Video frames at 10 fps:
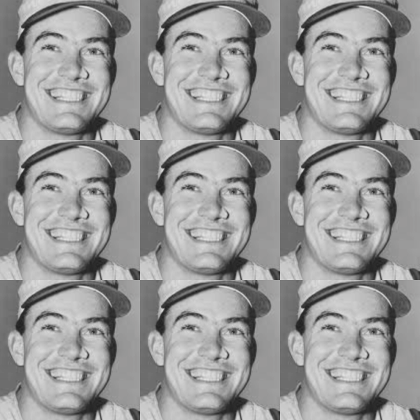
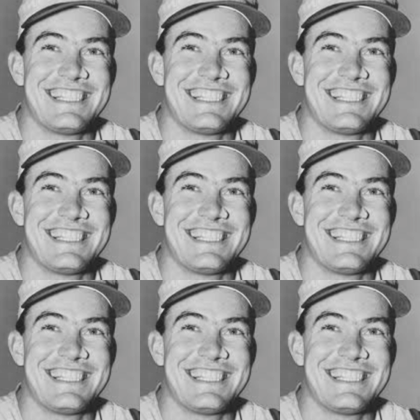
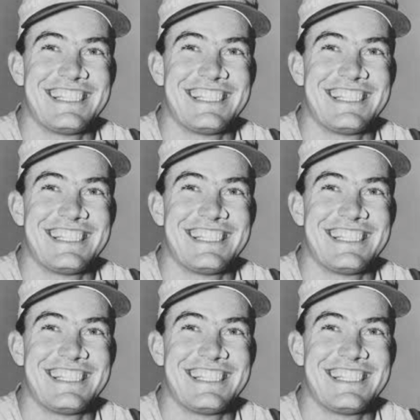
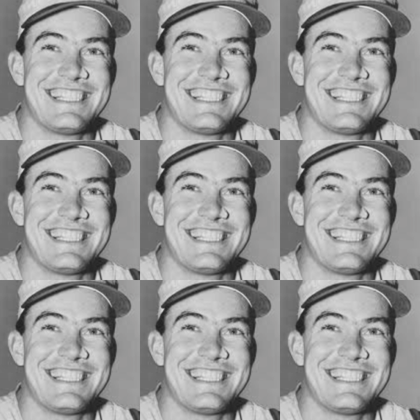
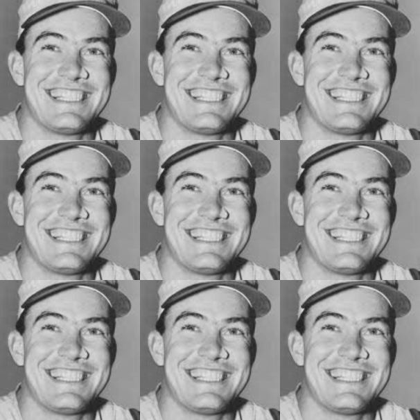
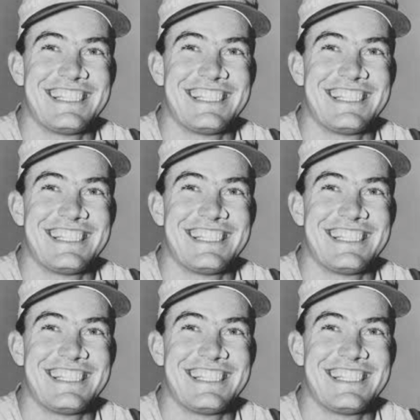
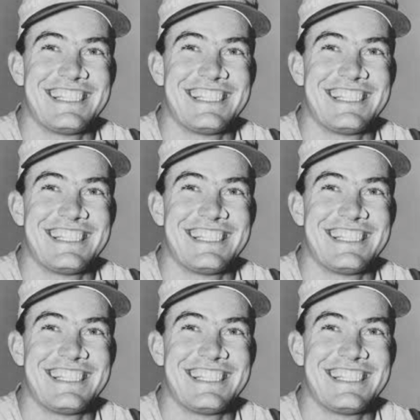
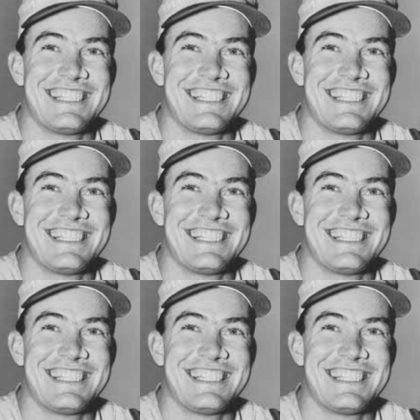
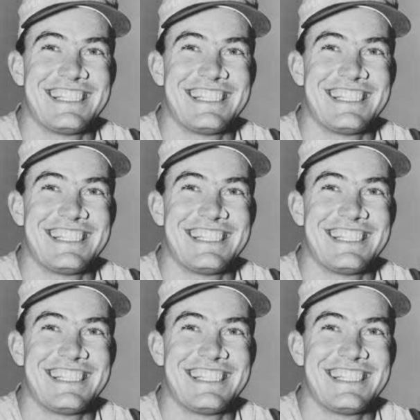This is a still picture; no speech is visible.